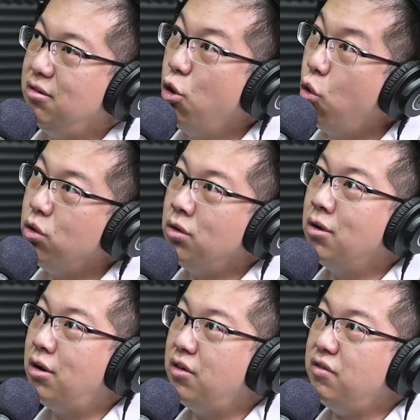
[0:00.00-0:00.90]
loan
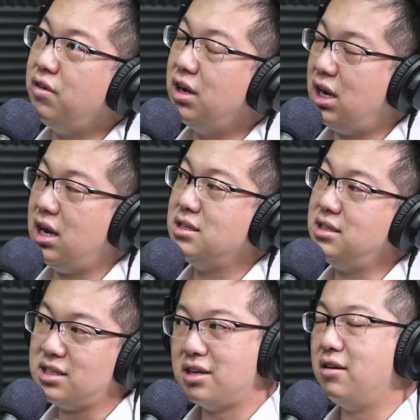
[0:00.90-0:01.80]
of
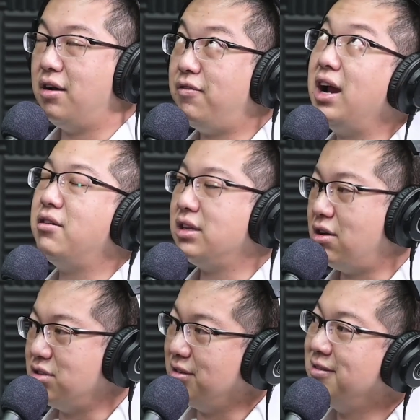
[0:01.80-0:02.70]

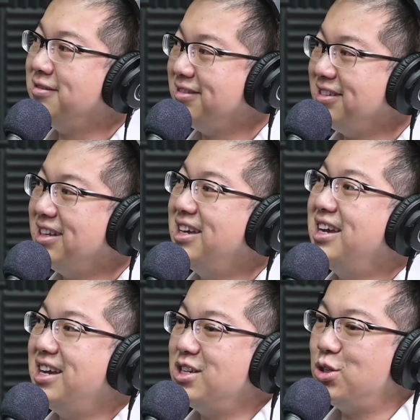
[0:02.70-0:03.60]
500,000.
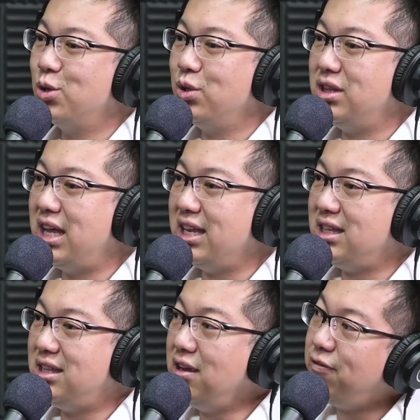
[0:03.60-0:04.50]
So that
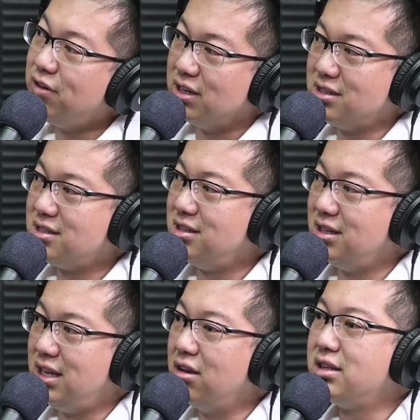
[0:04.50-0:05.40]
difference, the
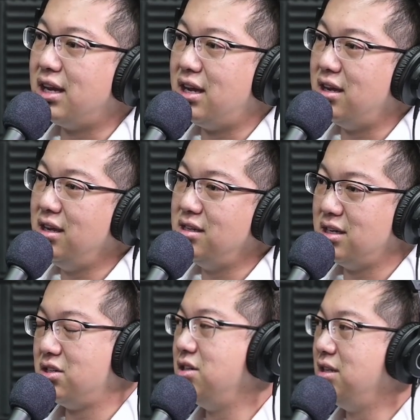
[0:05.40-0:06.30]
delta, is
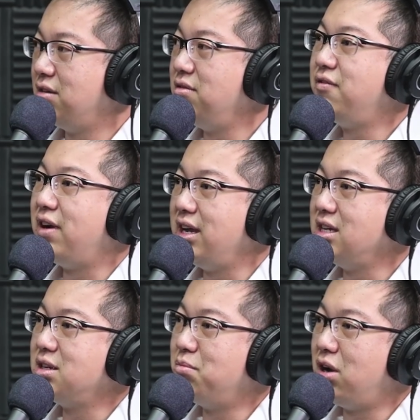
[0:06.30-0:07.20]
actually the
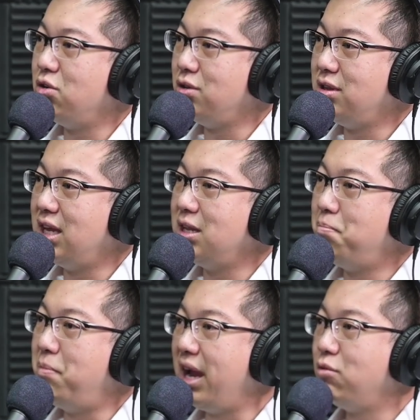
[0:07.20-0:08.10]
refinance amount that the
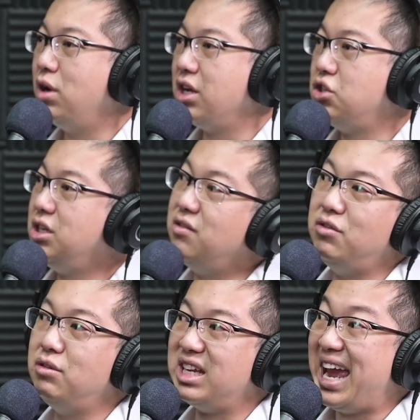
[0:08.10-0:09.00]
bank will actually give
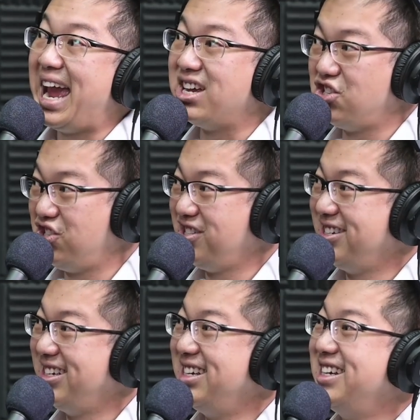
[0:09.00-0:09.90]
you in cash.
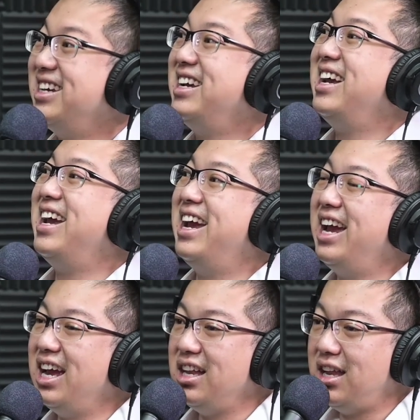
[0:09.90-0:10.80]

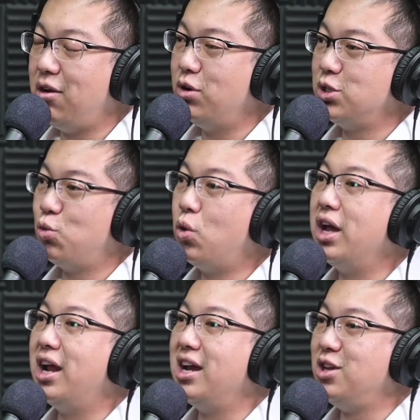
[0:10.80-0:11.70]
And that was
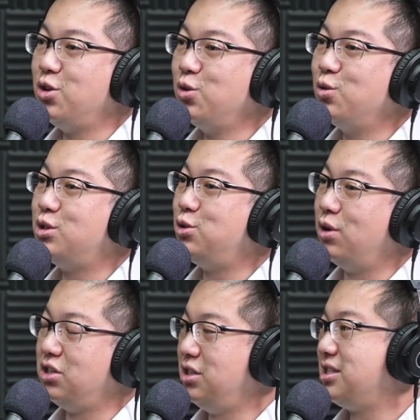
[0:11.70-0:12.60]
what I used
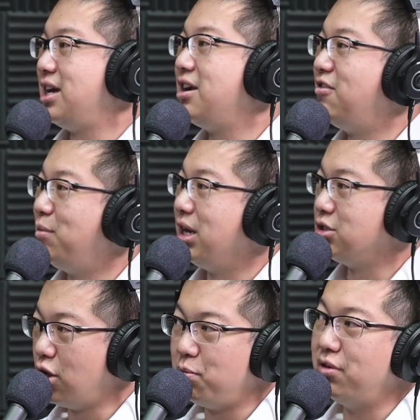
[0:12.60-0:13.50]
to actually start off my
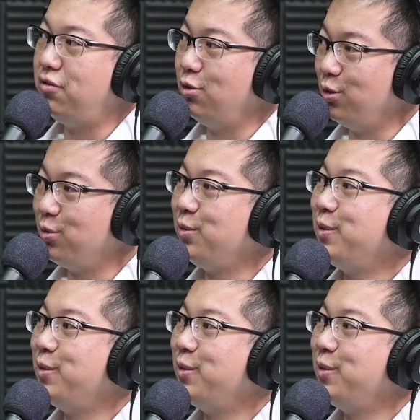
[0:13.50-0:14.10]
stock portfolio.